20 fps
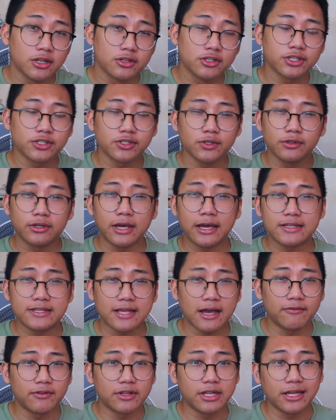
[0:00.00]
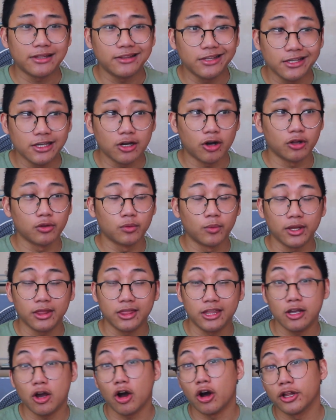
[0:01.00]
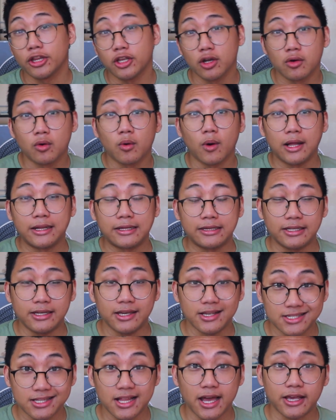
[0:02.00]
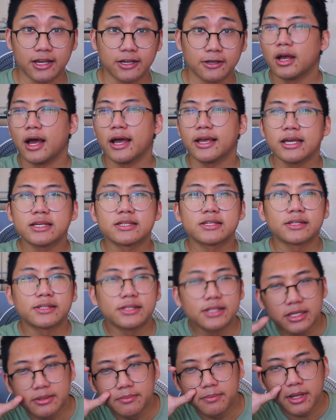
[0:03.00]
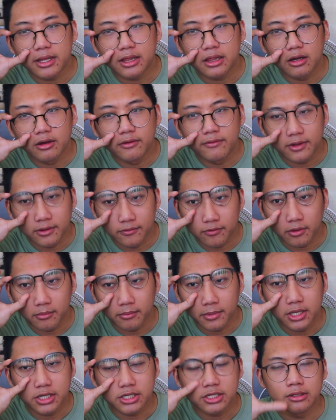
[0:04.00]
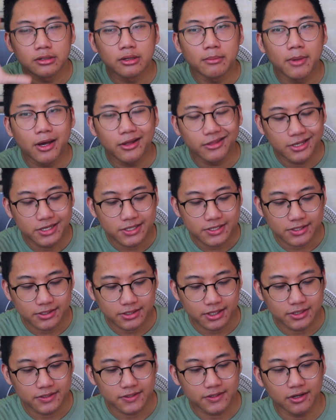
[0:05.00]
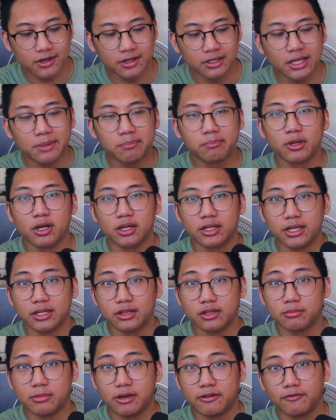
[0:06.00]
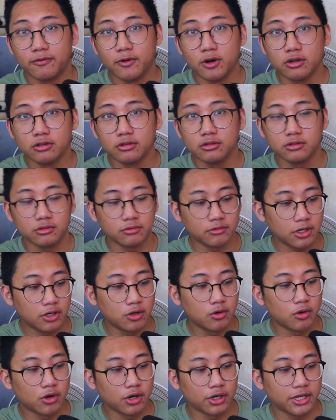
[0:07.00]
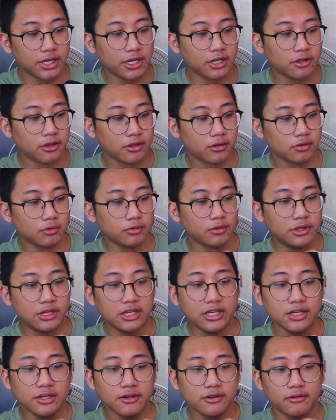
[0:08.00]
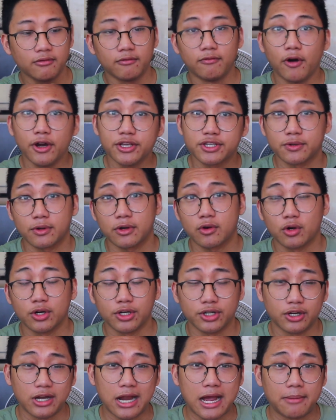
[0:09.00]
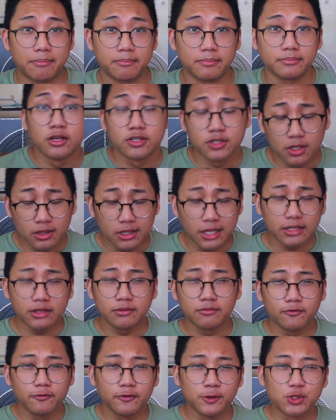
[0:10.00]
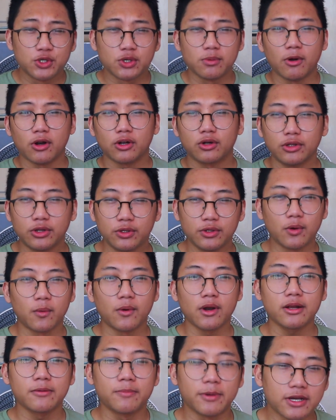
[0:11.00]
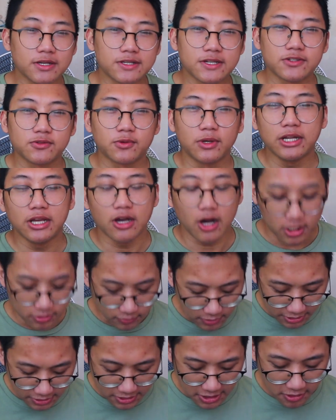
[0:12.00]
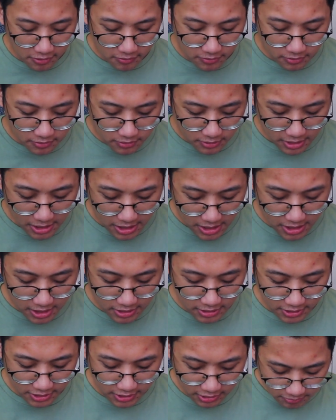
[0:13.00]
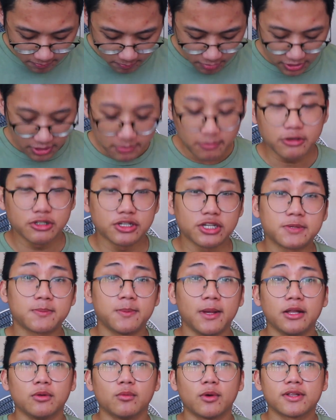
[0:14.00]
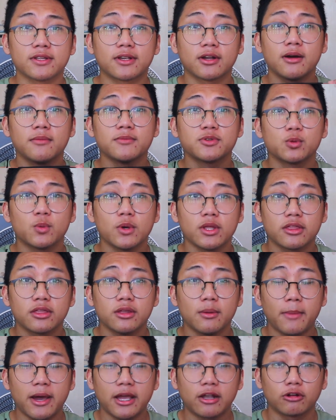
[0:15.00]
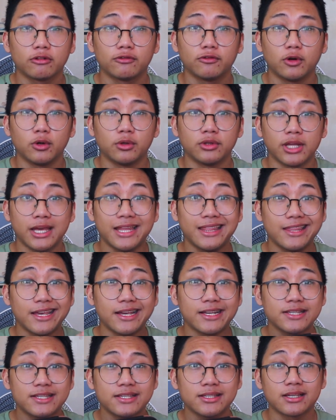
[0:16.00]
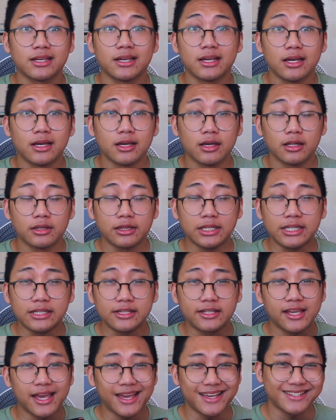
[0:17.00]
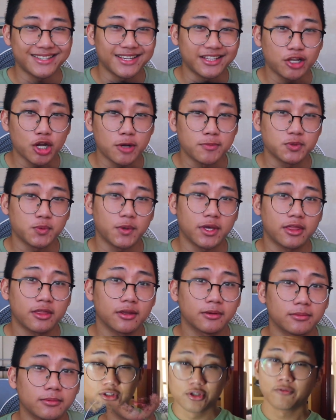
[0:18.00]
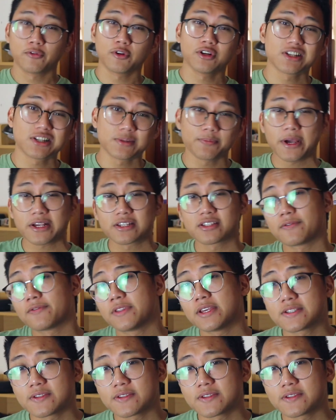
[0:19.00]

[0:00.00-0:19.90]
just so you guys have an idea on what the audio quality is like. I guess a tidbit of information about this, it's currently plugged into my phone, recording through the voice recorder app. So I'll let future Marco do the work because it's really hot right now, and he'll pretty much explain what comes with the microphone in this neat case it comes with. So for the specs of this